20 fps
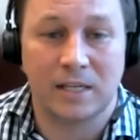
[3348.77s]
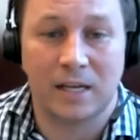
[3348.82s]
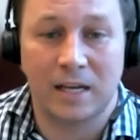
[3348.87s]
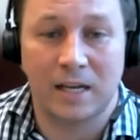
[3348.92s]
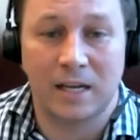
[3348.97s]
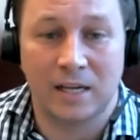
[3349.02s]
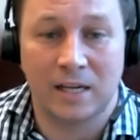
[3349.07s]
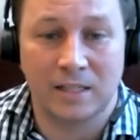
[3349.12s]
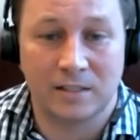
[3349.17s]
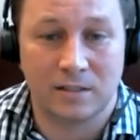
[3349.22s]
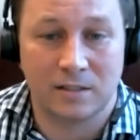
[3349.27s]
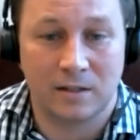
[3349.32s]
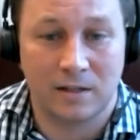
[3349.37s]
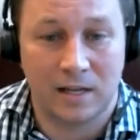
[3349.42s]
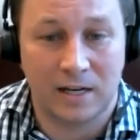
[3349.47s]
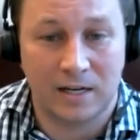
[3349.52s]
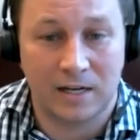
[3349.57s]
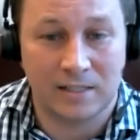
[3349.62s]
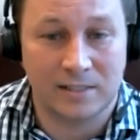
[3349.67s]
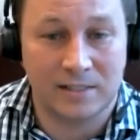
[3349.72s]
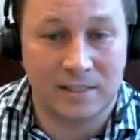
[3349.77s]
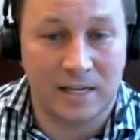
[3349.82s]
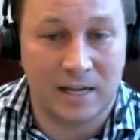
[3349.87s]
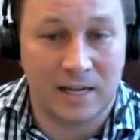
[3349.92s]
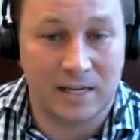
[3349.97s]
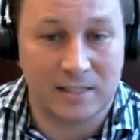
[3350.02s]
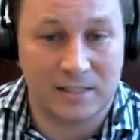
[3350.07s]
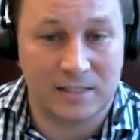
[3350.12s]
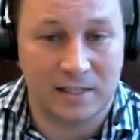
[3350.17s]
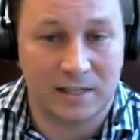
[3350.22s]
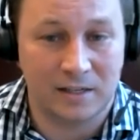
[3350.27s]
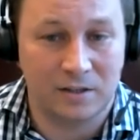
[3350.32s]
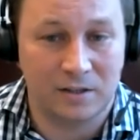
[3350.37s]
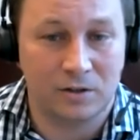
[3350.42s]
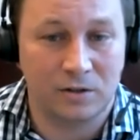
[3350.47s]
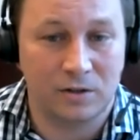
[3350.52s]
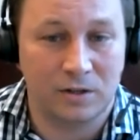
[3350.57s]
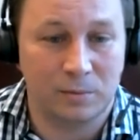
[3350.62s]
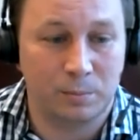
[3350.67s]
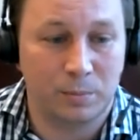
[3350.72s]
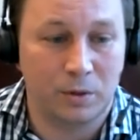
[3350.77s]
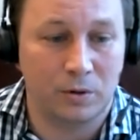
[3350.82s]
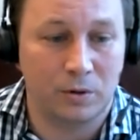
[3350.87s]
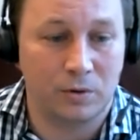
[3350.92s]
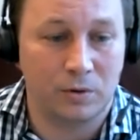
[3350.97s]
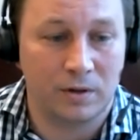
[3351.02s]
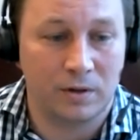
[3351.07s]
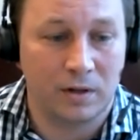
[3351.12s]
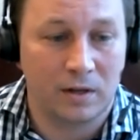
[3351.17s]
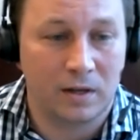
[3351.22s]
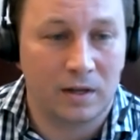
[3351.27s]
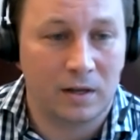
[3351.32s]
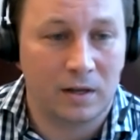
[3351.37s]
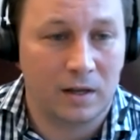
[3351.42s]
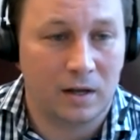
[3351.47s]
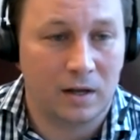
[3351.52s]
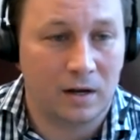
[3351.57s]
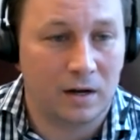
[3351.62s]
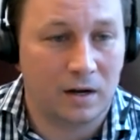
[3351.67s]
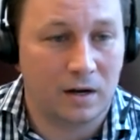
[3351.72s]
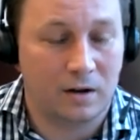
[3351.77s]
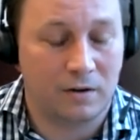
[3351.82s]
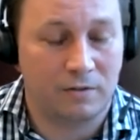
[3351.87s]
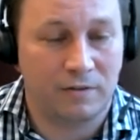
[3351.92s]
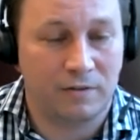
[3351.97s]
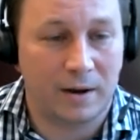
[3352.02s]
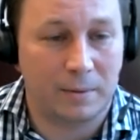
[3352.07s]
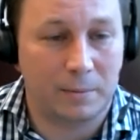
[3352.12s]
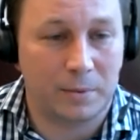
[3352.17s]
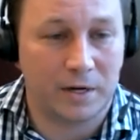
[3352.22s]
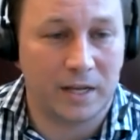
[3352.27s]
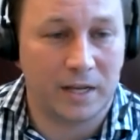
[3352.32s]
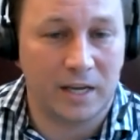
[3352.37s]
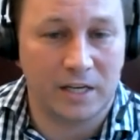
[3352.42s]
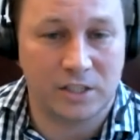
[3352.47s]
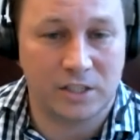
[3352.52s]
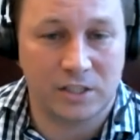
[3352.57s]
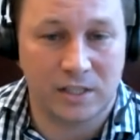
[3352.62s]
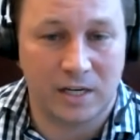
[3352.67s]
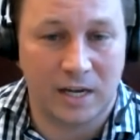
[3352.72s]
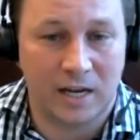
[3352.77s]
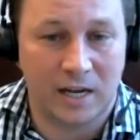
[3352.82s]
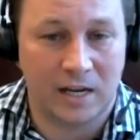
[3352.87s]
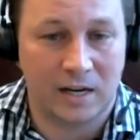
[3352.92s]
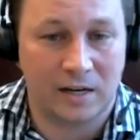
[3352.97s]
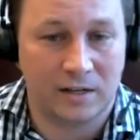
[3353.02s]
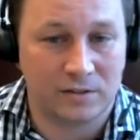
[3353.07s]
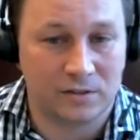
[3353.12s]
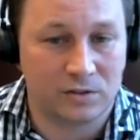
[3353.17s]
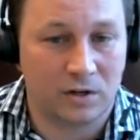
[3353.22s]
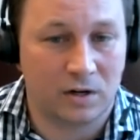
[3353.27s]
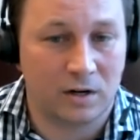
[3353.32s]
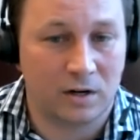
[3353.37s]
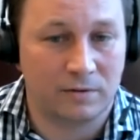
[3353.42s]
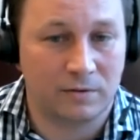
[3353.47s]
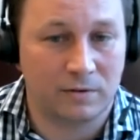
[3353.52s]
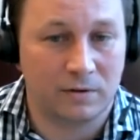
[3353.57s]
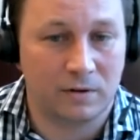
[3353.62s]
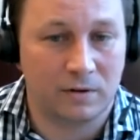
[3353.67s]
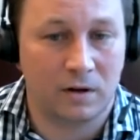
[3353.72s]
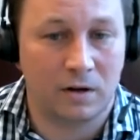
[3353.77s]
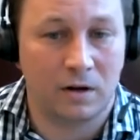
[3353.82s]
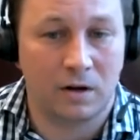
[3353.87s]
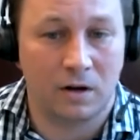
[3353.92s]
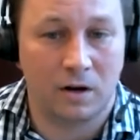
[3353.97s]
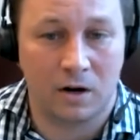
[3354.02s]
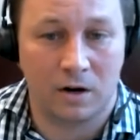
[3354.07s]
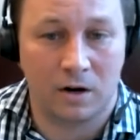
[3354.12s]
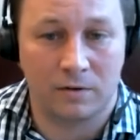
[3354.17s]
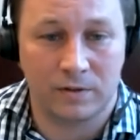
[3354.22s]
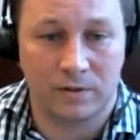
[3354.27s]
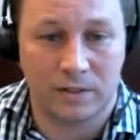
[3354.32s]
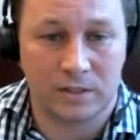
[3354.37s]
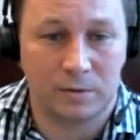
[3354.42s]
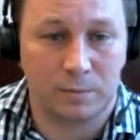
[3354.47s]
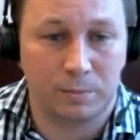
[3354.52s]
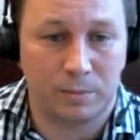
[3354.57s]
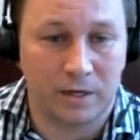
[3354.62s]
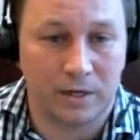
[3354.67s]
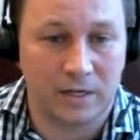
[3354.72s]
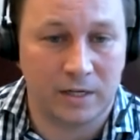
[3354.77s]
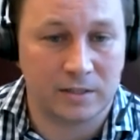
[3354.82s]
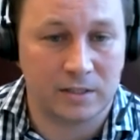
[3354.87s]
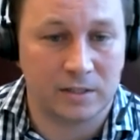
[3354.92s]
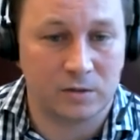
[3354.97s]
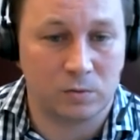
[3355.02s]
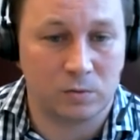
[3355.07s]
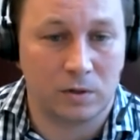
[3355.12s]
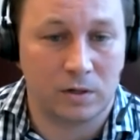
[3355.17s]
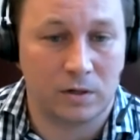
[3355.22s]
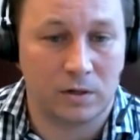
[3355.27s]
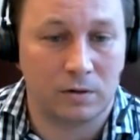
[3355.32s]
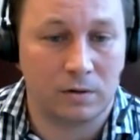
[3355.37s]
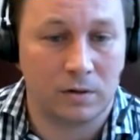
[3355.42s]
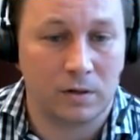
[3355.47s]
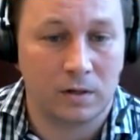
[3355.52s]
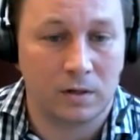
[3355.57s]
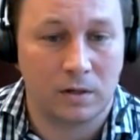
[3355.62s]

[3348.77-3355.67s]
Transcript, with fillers: The answer that is yes, they included both uh, fabrication and slaughter, uh, harvest plants as well.